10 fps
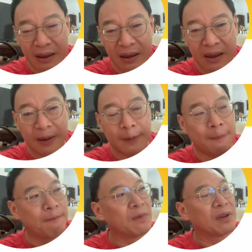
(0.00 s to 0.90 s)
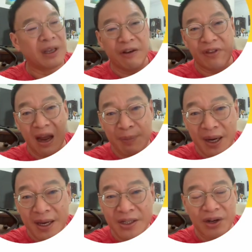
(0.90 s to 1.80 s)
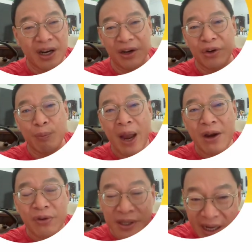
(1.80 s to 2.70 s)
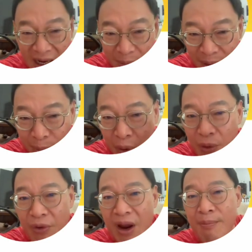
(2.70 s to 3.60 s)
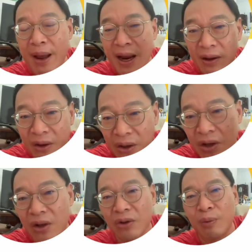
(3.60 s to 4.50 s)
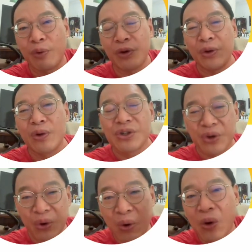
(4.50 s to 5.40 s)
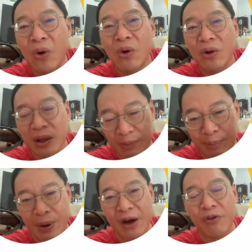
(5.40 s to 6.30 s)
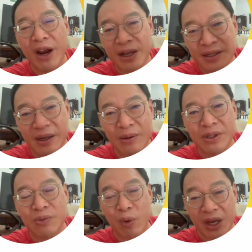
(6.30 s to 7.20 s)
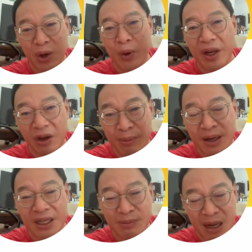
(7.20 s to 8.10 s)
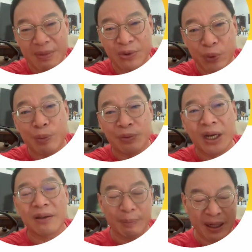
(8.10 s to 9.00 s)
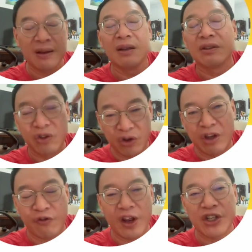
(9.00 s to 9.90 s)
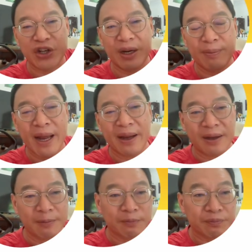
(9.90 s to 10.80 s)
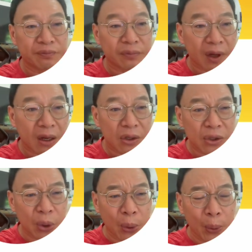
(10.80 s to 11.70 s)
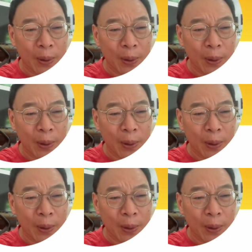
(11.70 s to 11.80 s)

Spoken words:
have diabetes, you need a new pancreas, they can be programmed back to produce your pancreatic cells when you were in your mummy's womb, right? I mean, you differentiate back. So